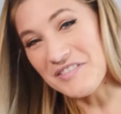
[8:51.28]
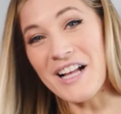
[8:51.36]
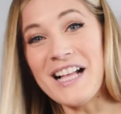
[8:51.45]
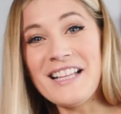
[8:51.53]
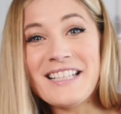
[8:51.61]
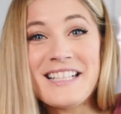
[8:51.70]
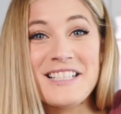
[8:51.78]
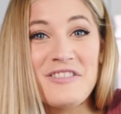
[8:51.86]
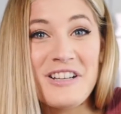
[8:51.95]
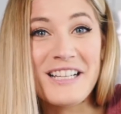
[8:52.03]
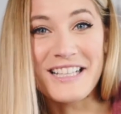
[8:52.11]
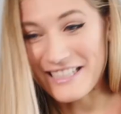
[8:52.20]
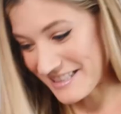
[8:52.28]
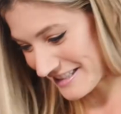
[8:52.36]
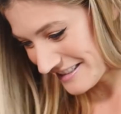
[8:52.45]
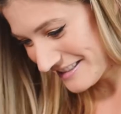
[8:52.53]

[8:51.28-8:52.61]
Well, it is what it is.